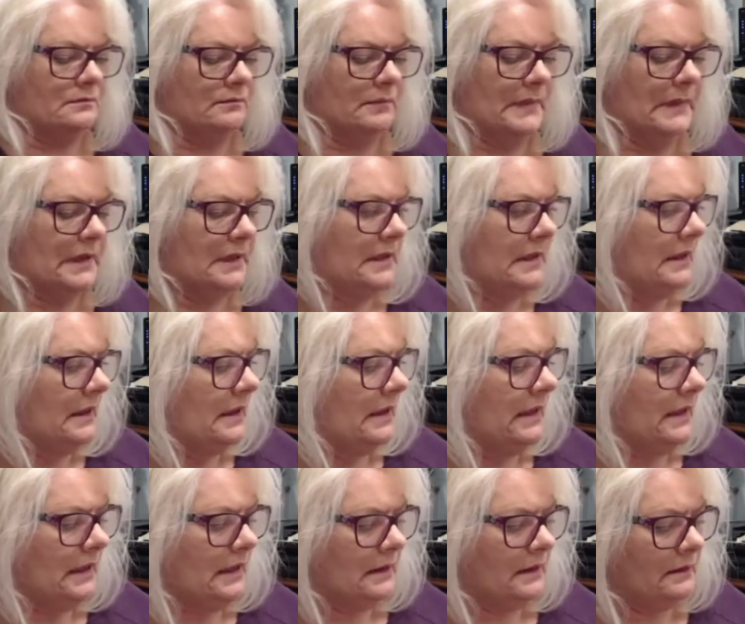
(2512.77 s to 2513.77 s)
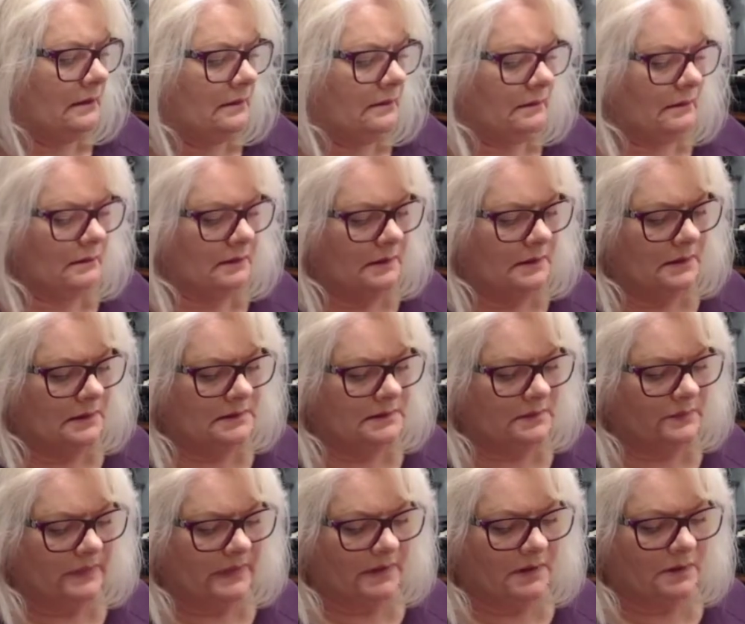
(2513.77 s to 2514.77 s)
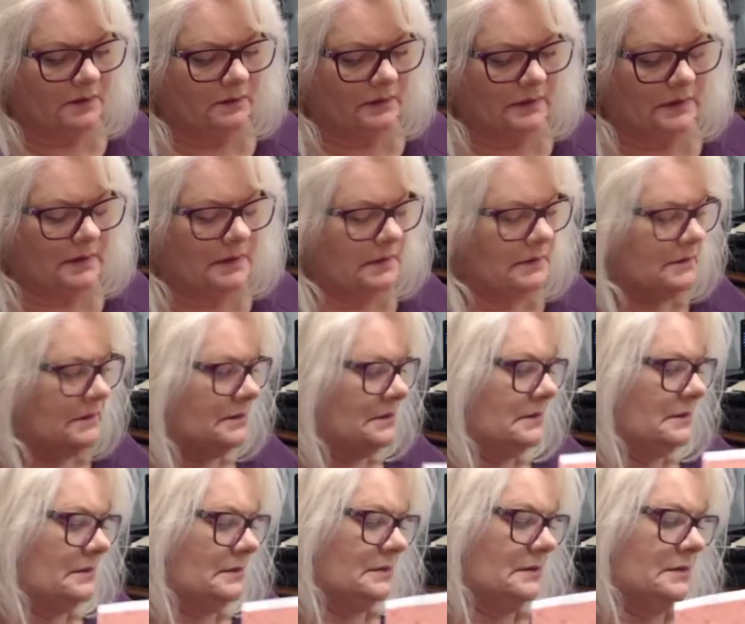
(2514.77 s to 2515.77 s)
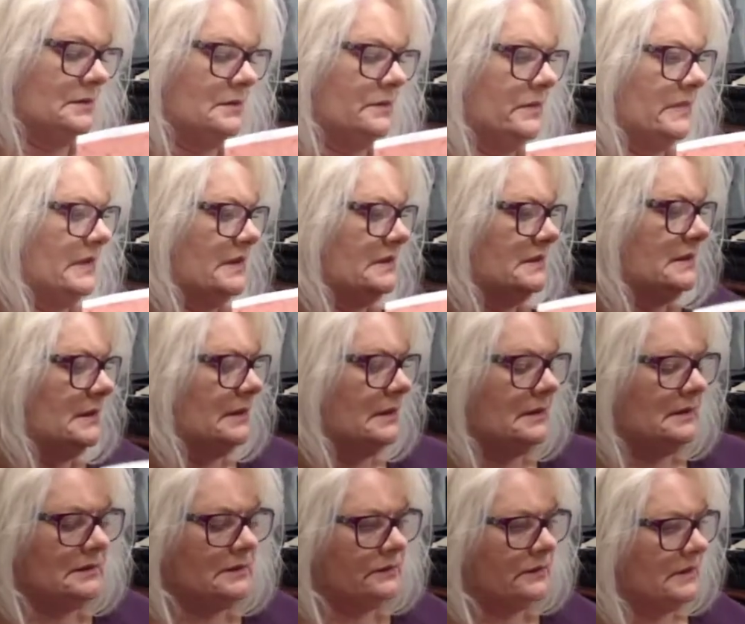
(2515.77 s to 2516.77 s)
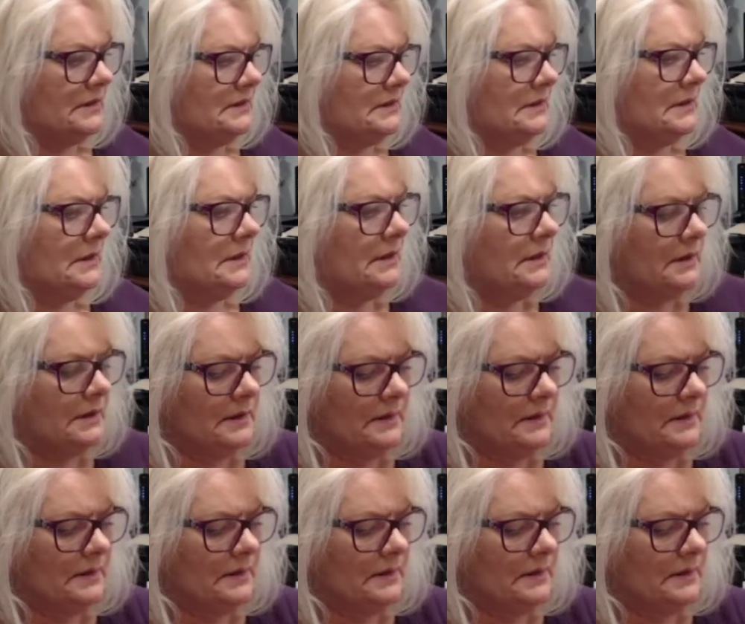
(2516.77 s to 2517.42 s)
And I like this better with this. So I'm going to set this one aside.